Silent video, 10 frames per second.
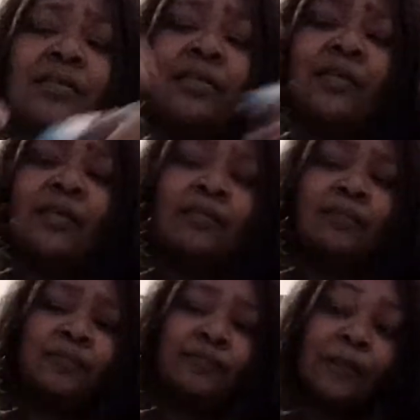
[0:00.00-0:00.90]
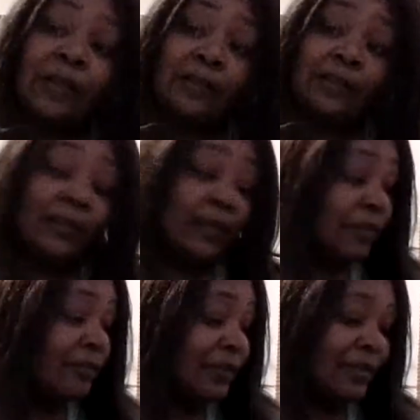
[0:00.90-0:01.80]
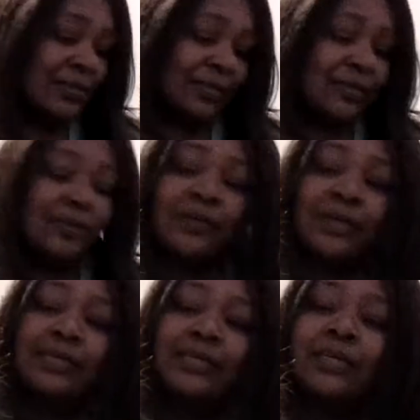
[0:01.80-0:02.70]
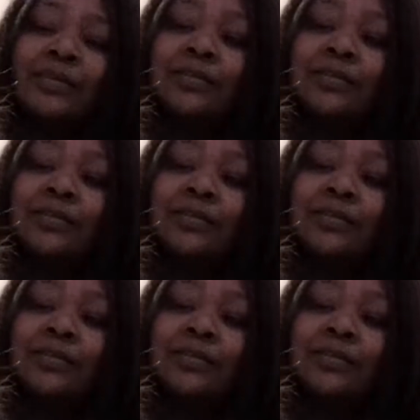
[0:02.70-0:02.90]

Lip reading: And the other reason you want to take your